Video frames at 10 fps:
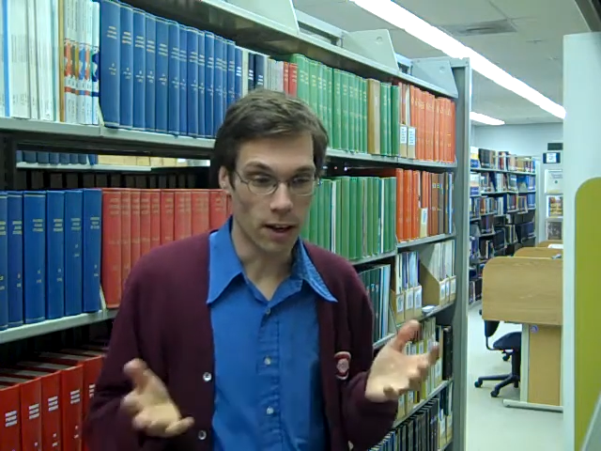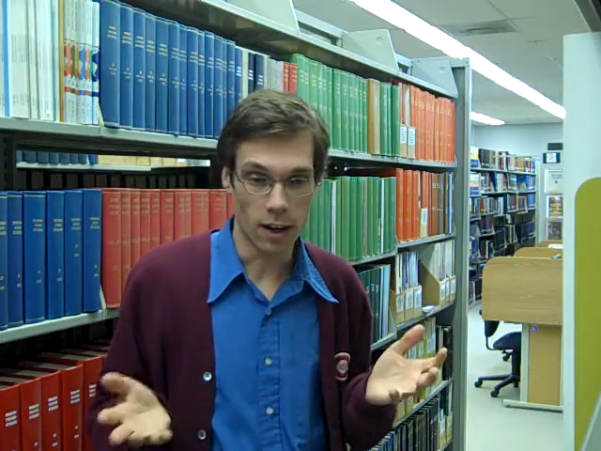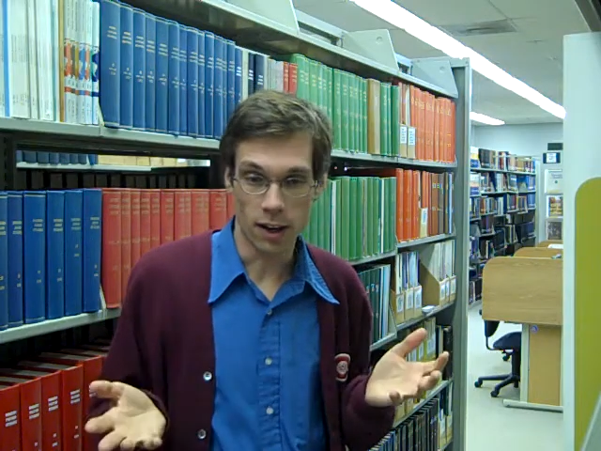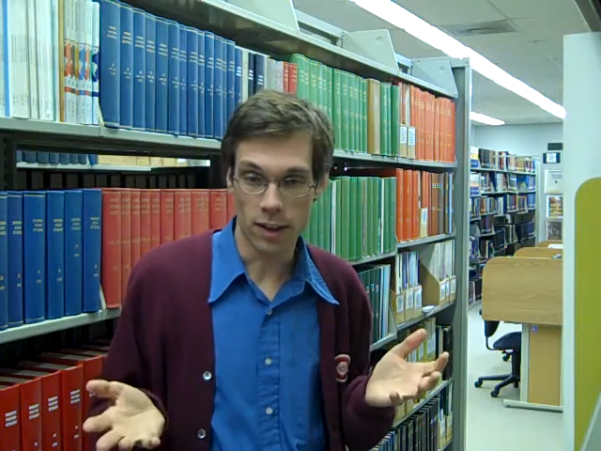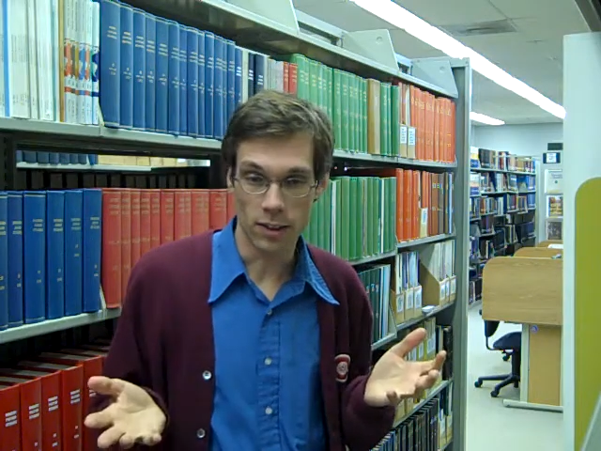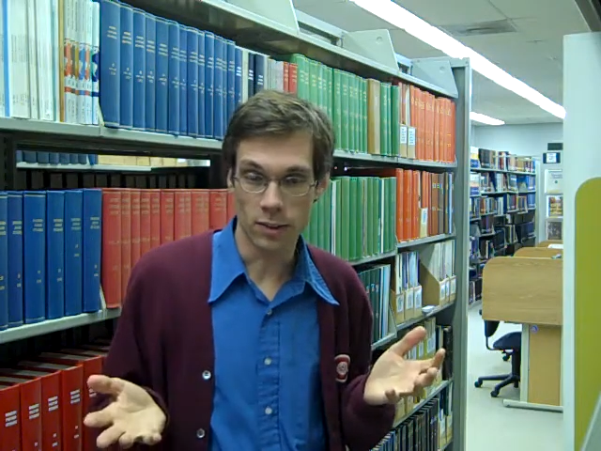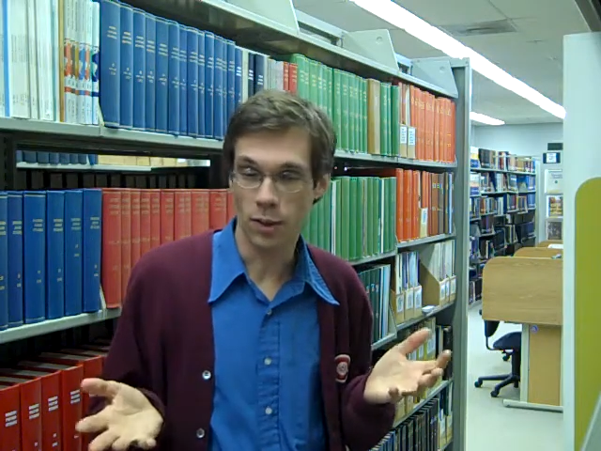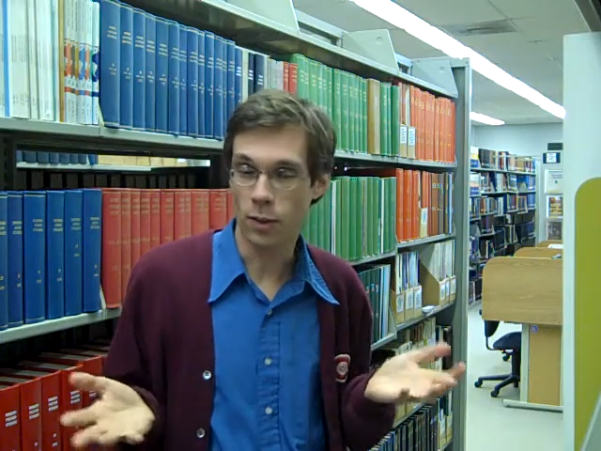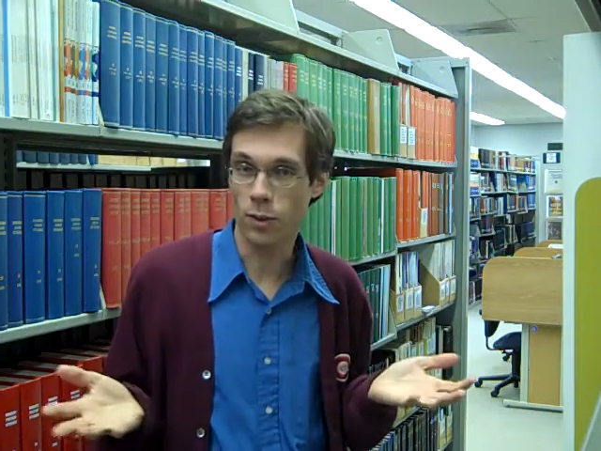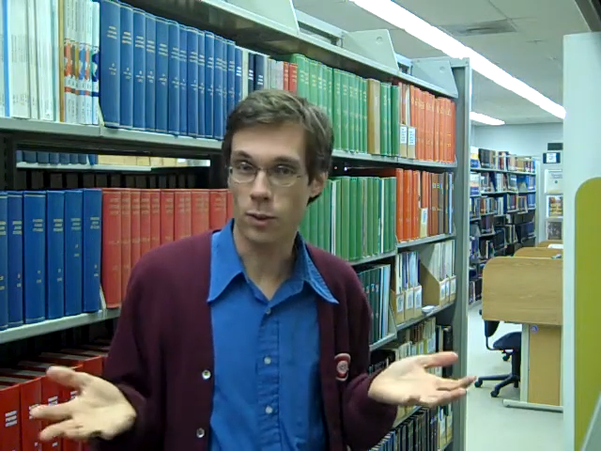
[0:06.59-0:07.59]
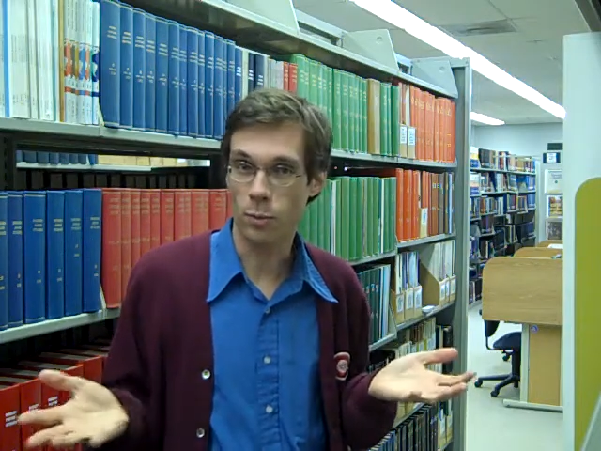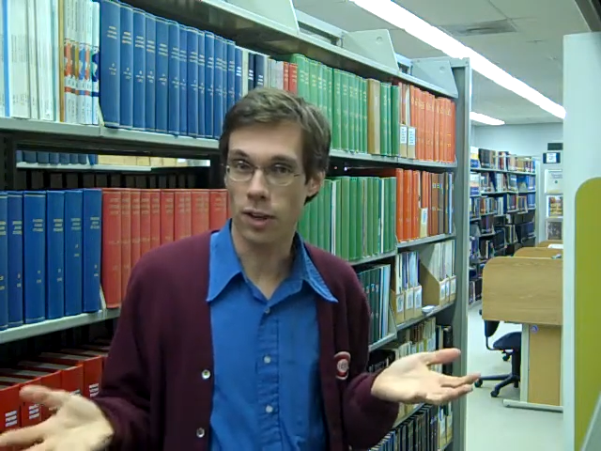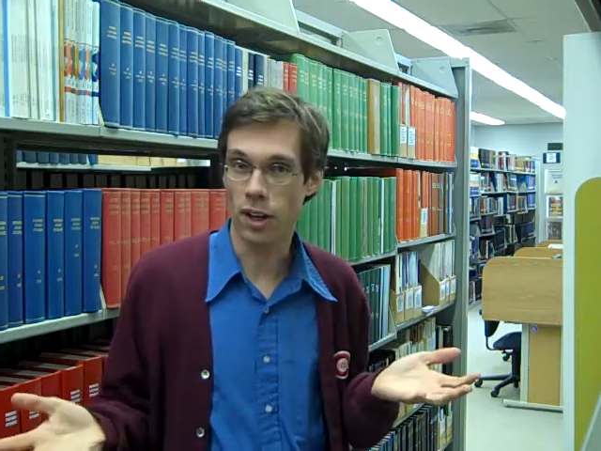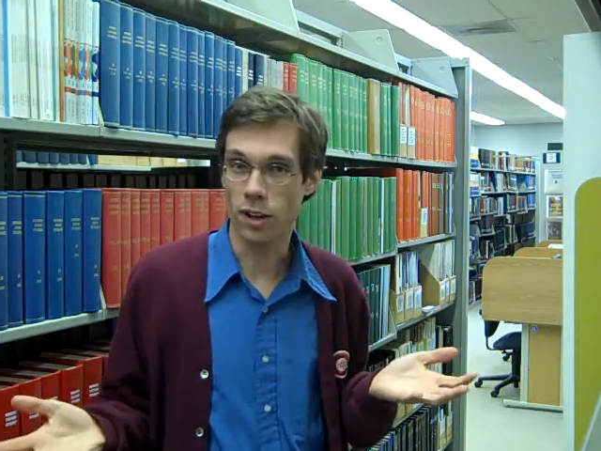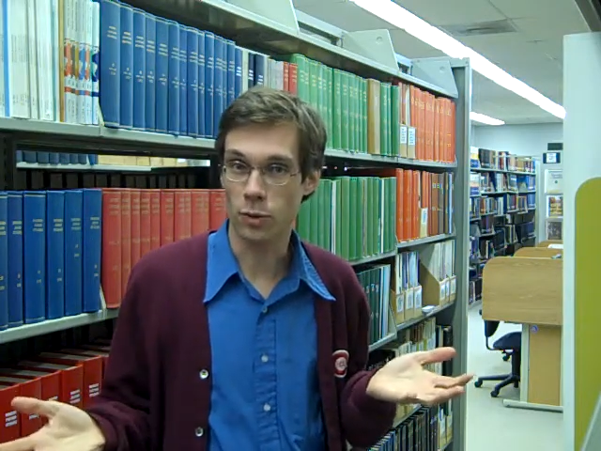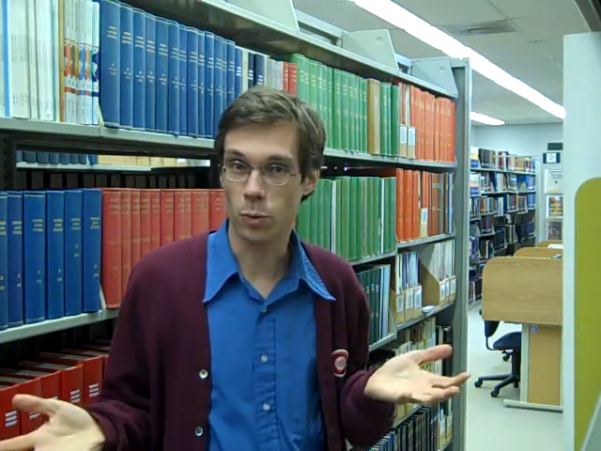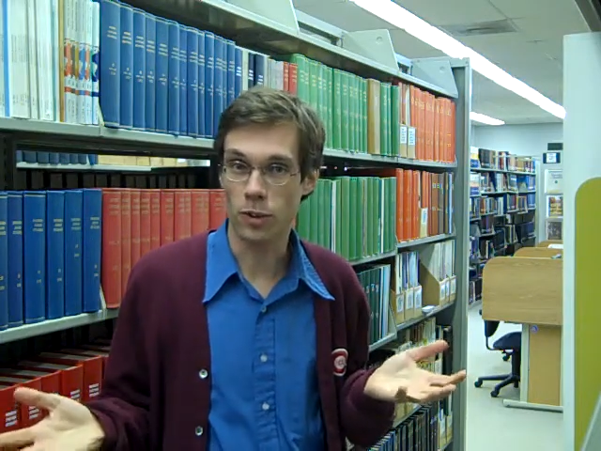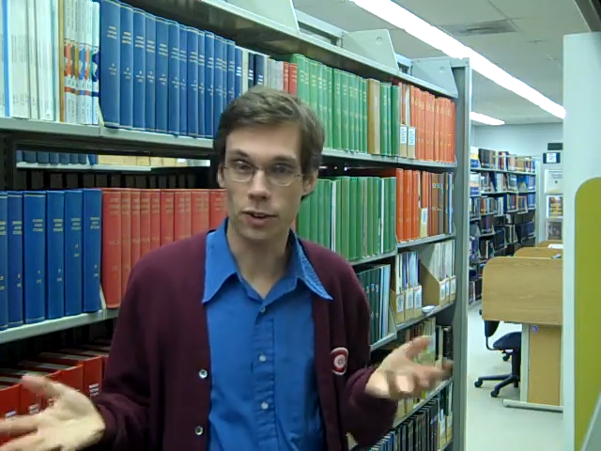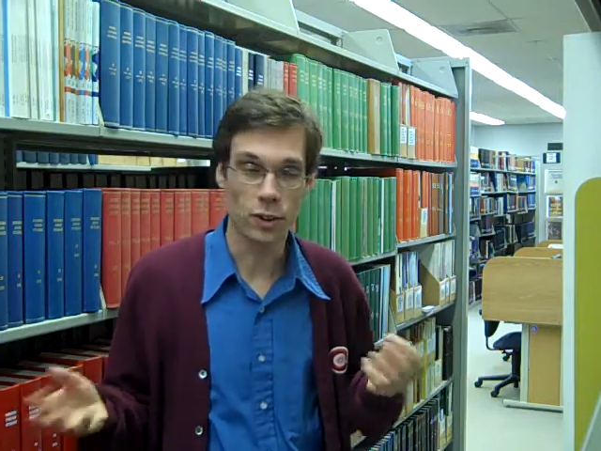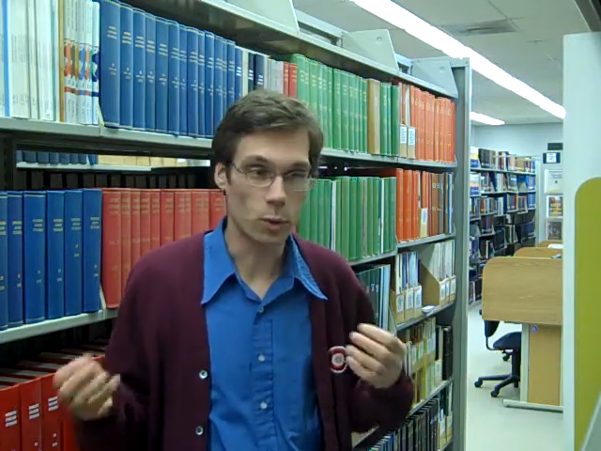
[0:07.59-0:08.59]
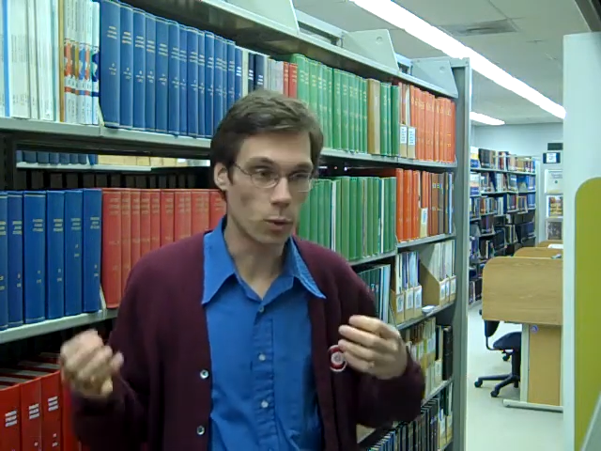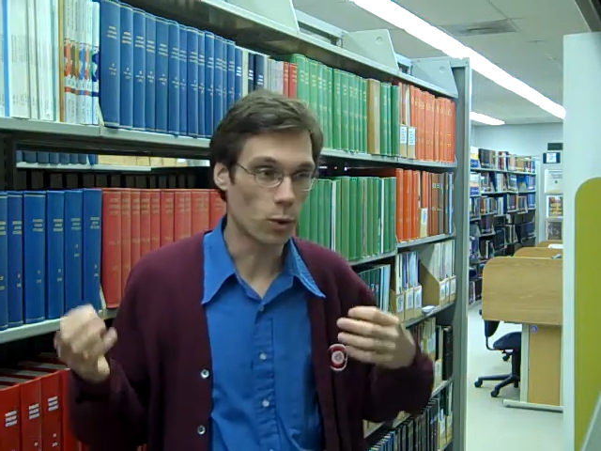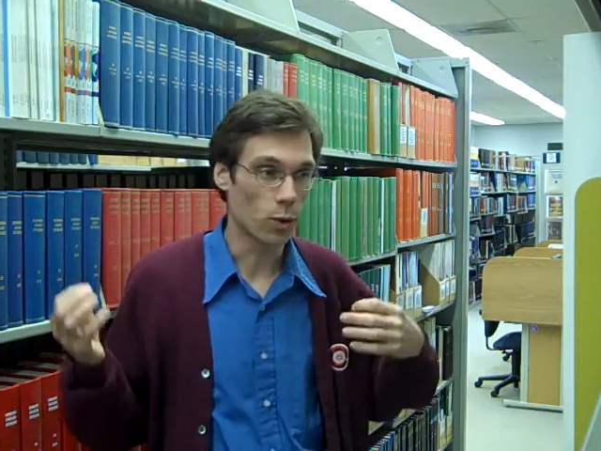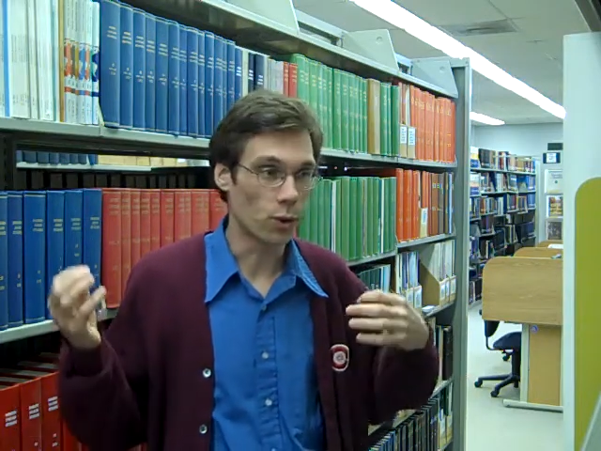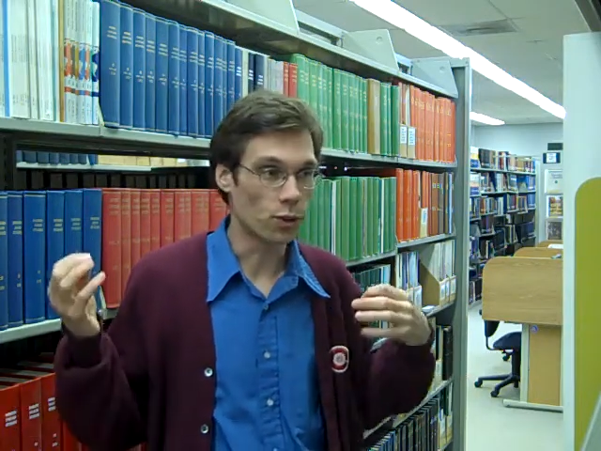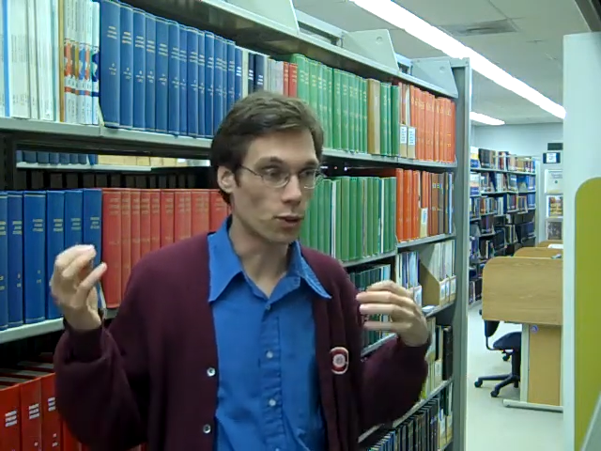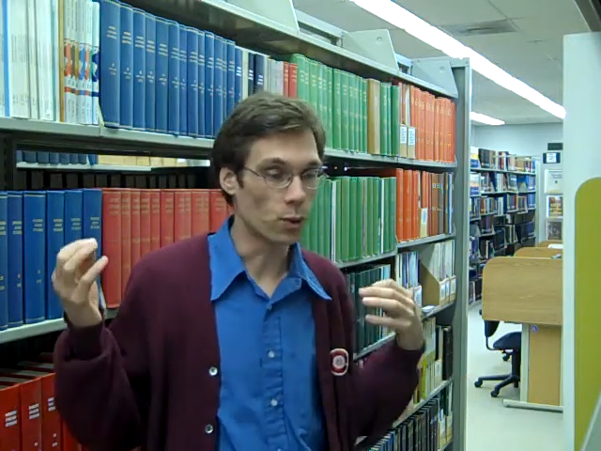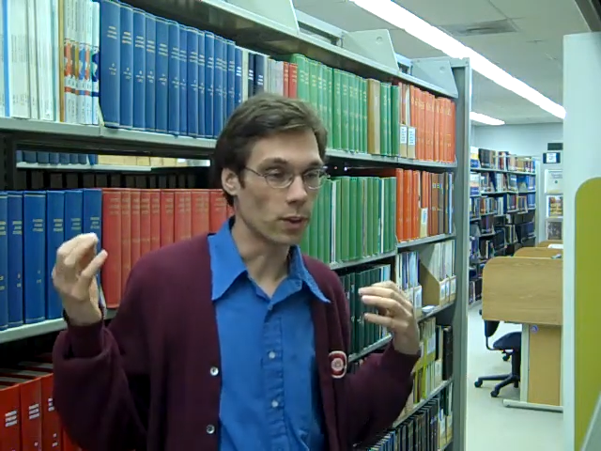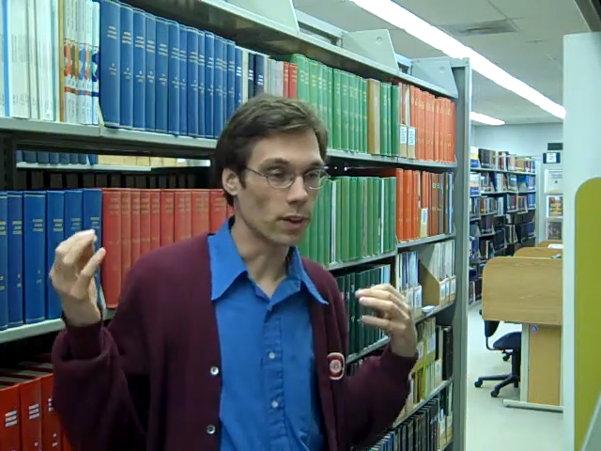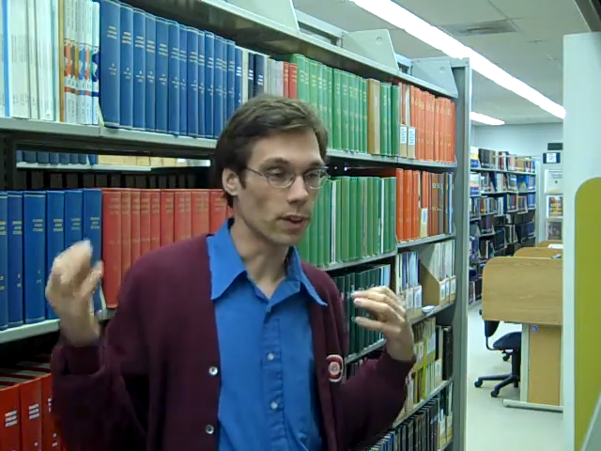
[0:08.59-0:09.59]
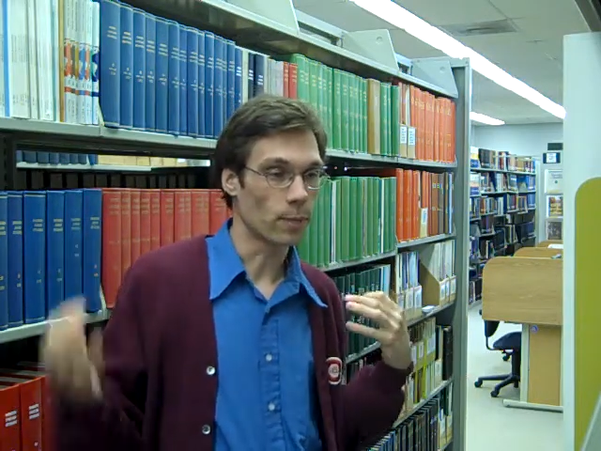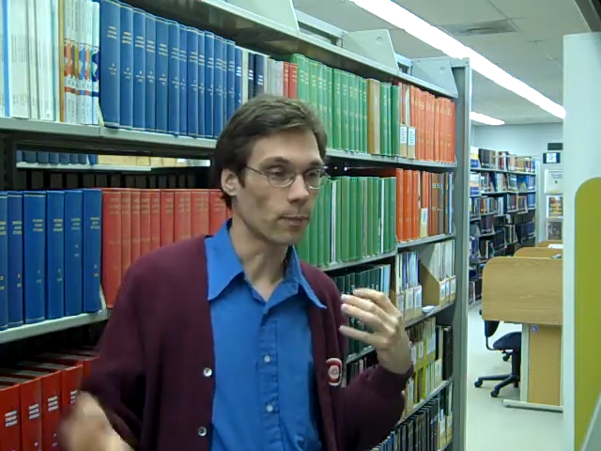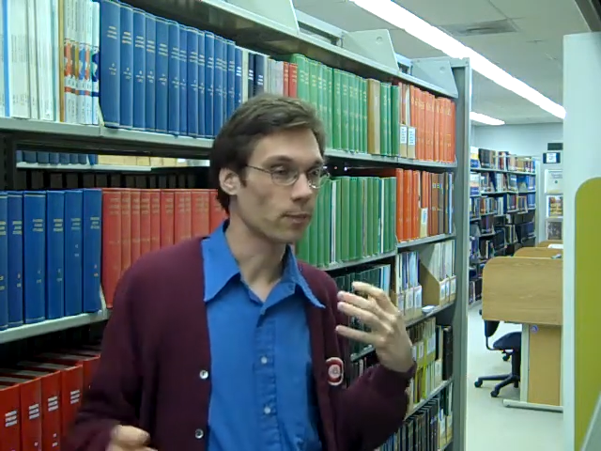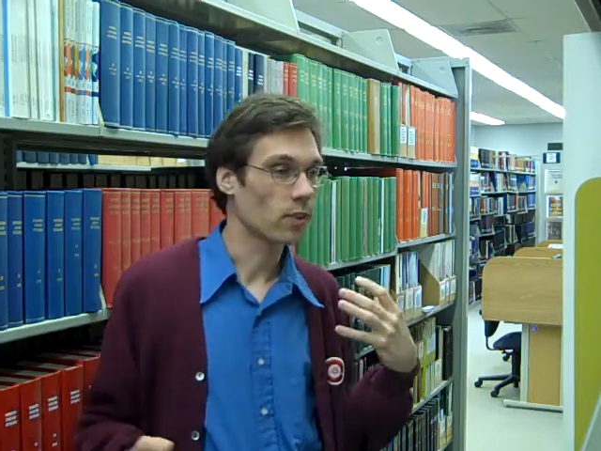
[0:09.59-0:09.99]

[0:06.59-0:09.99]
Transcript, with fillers: Uh, you know, this applies whether you are doing